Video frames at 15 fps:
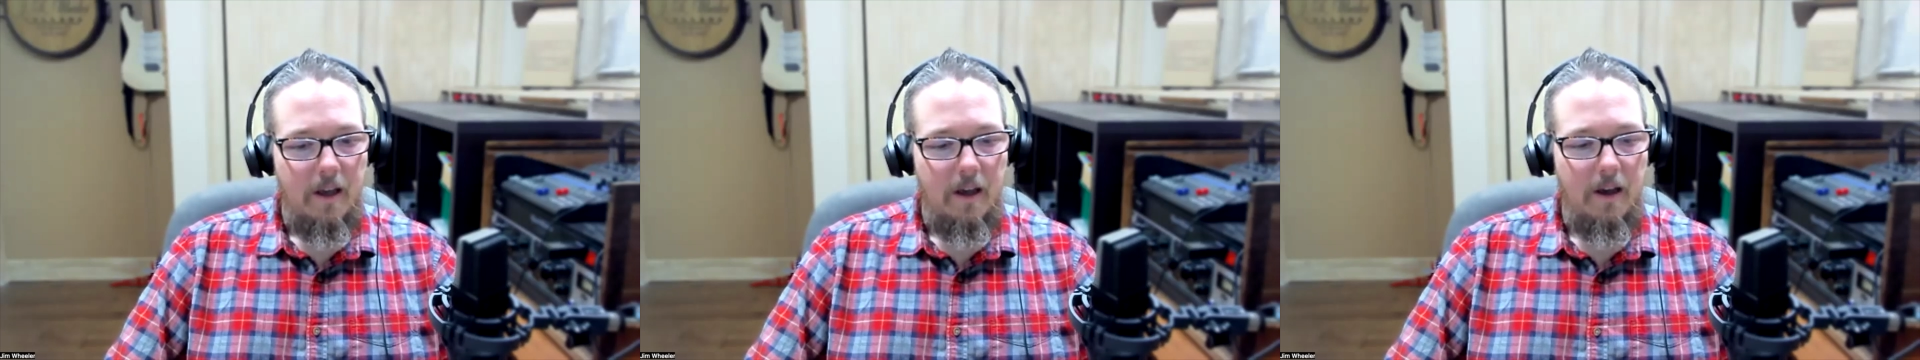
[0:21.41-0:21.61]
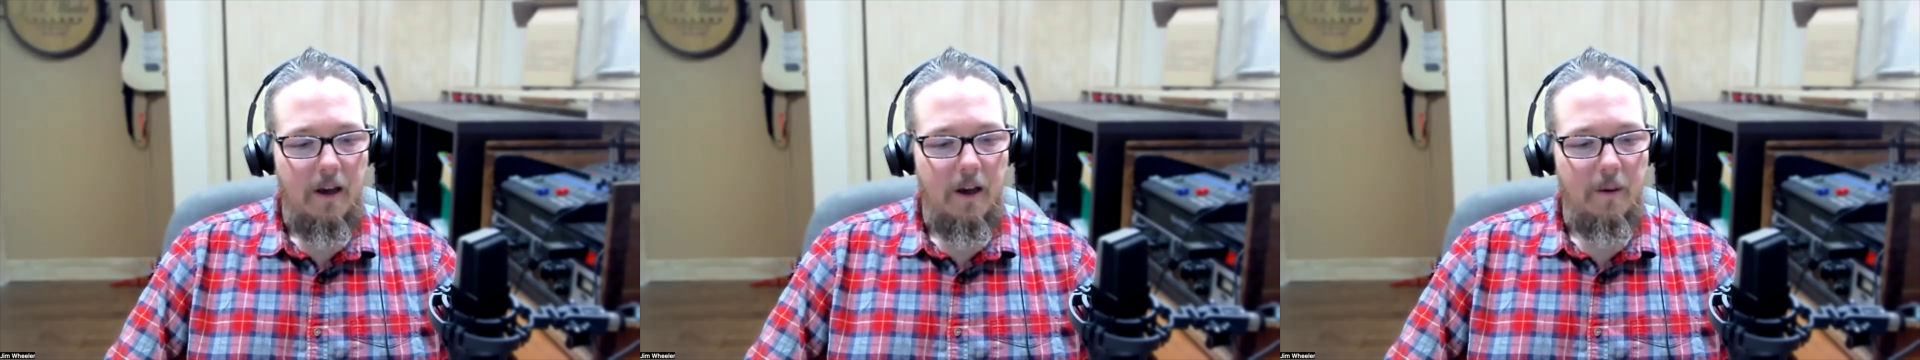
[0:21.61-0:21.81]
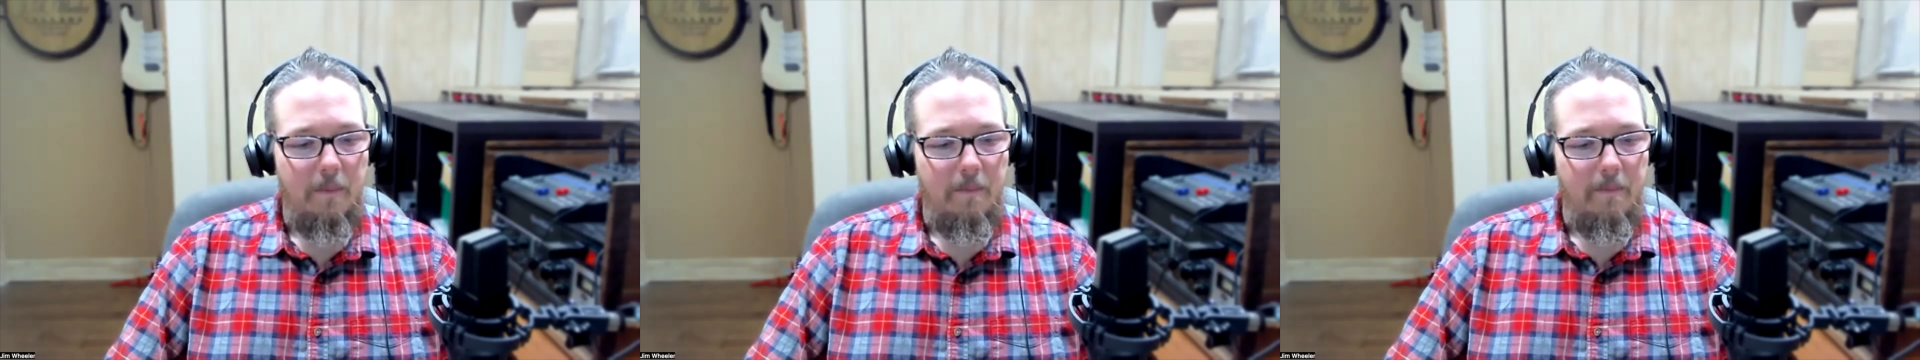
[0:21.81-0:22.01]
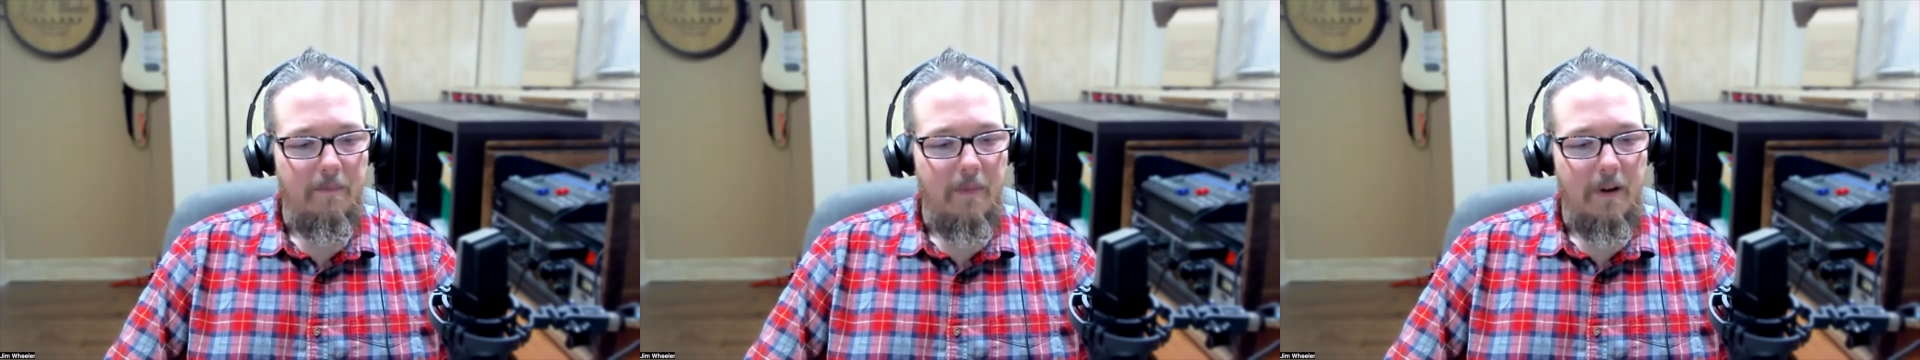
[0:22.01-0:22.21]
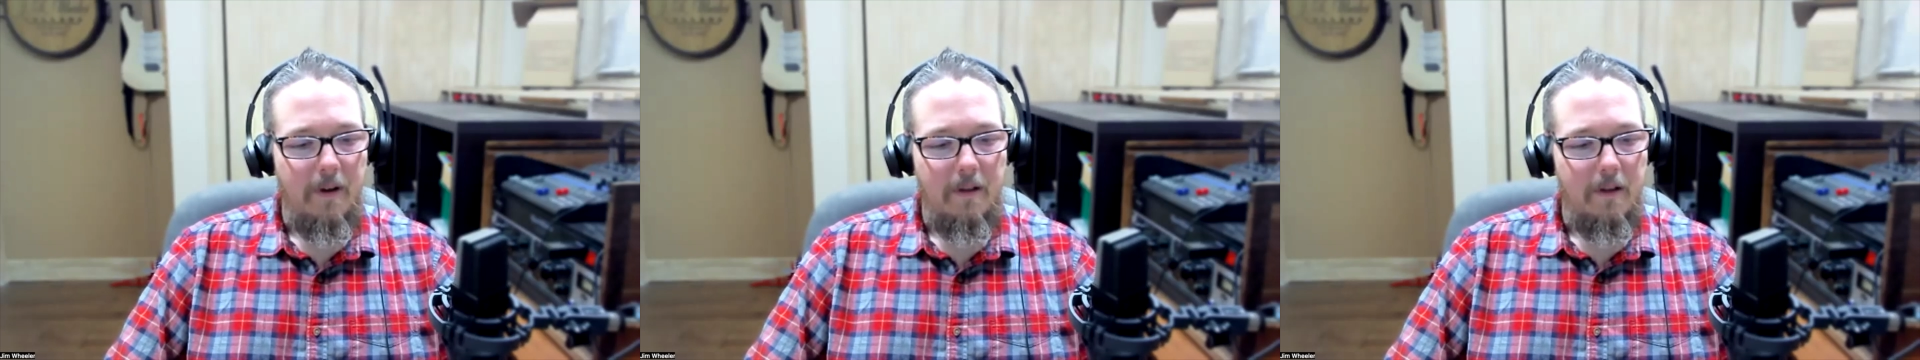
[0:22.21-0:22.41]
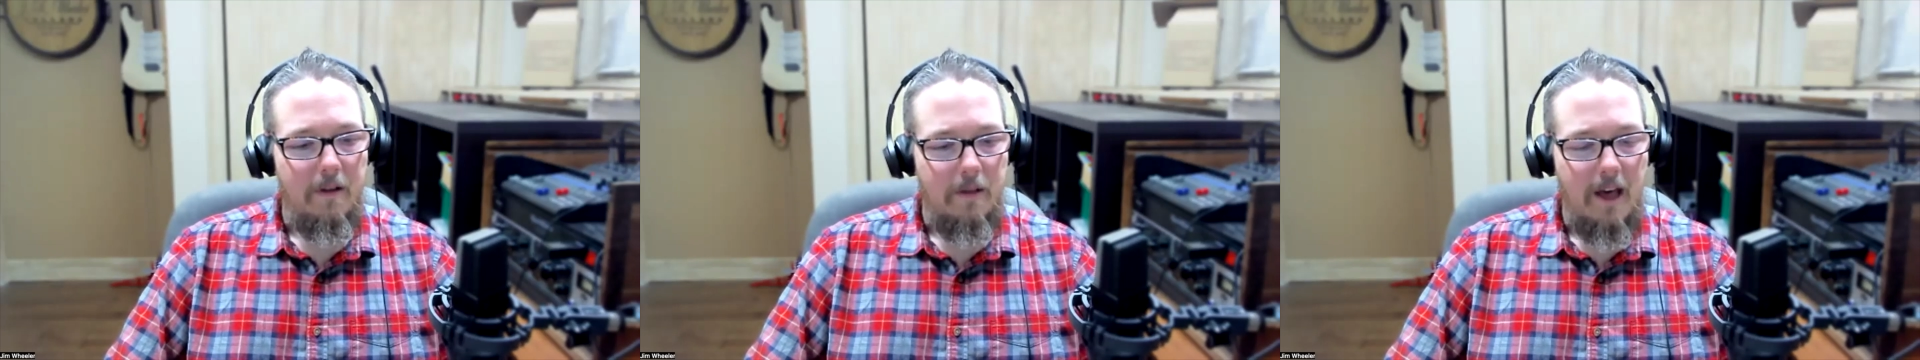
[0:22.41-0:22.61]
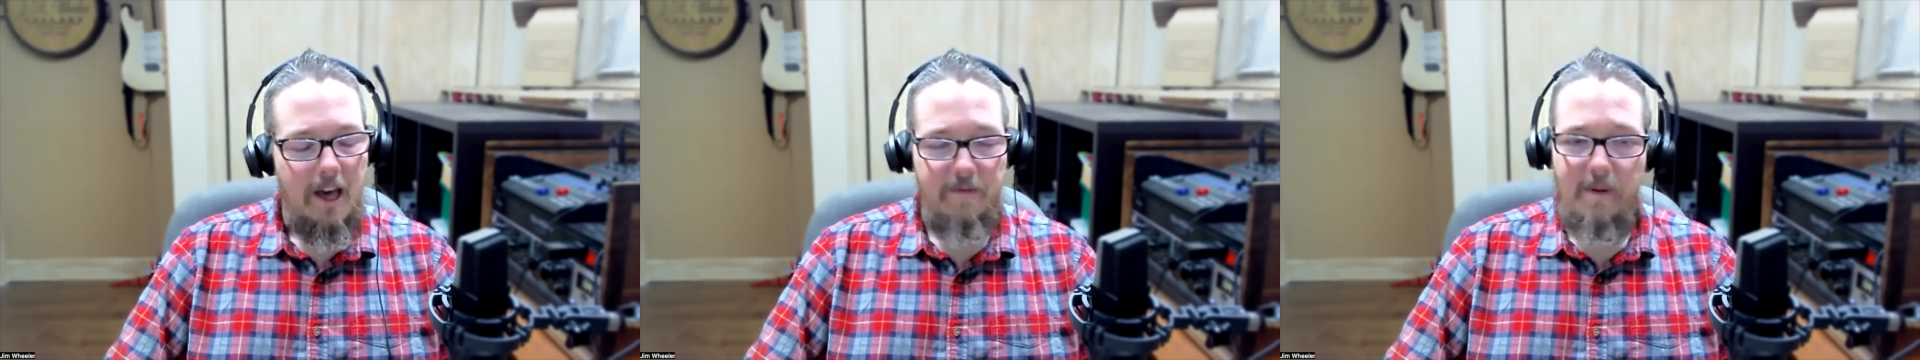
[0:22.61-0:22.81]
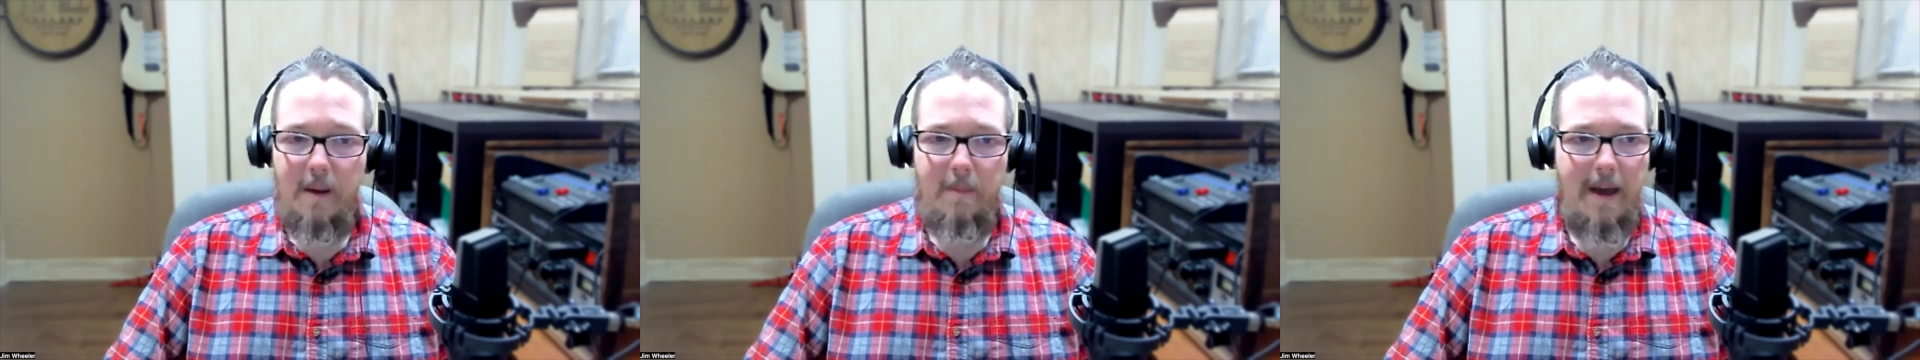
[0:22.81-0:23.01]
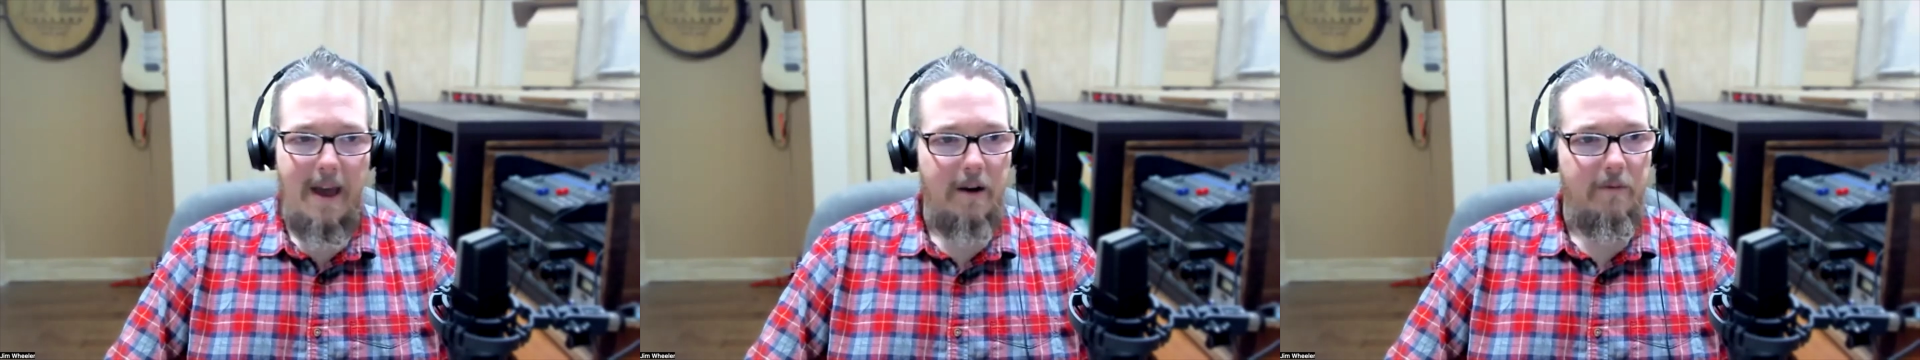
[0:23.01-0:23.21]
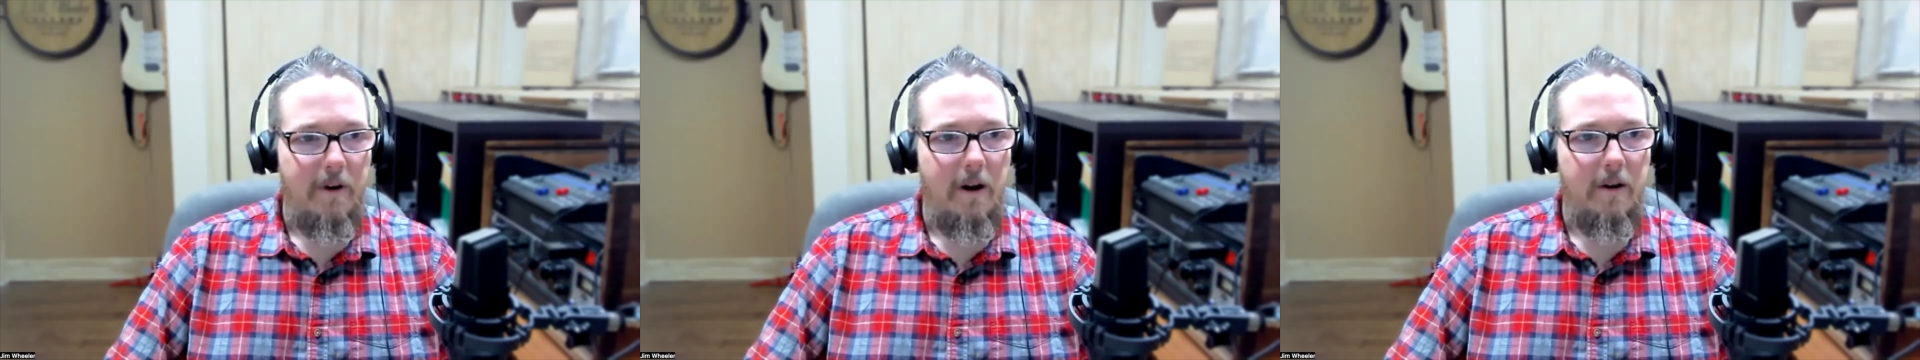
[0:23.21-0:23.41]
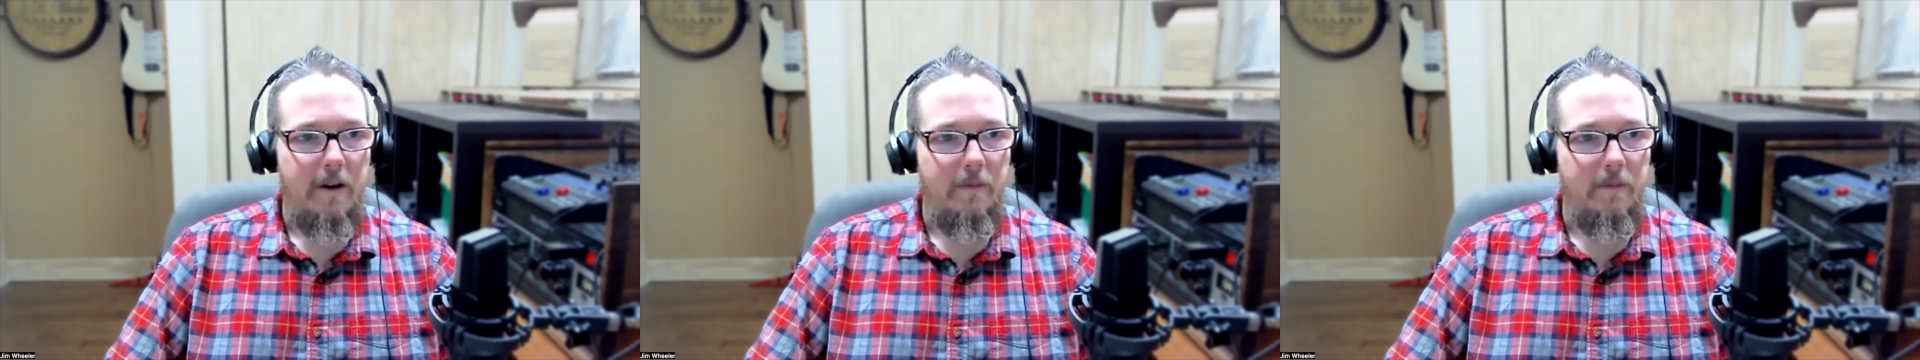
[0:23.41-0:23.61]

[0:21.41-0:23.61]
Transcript: A lot of my background,